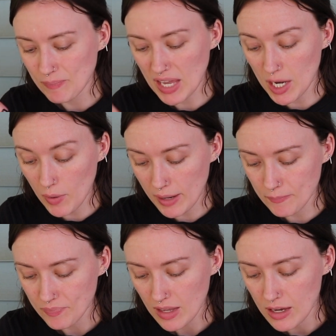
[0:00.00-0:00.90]
Anyway,
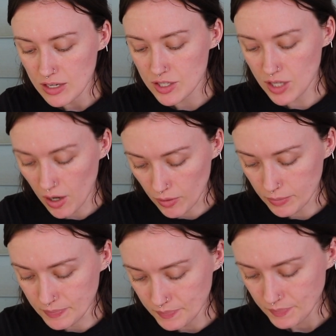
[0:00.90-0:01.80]
so
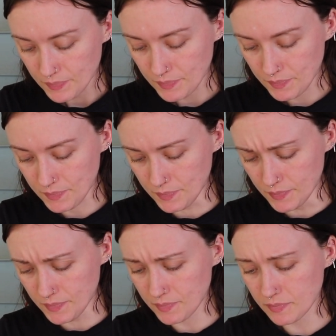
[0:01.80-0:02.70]

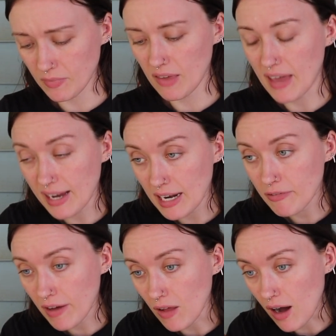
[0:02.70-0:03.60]
that kind of
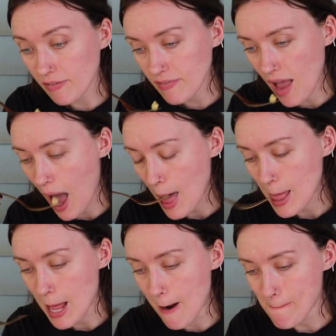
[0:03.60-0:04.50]
fell off,
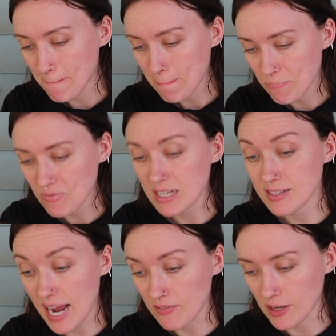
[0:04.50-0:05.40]

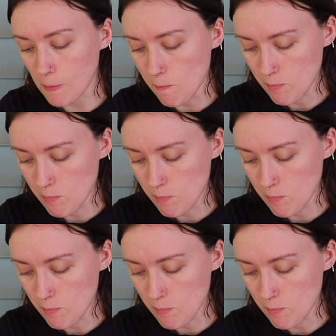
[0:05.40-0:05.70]
sadly.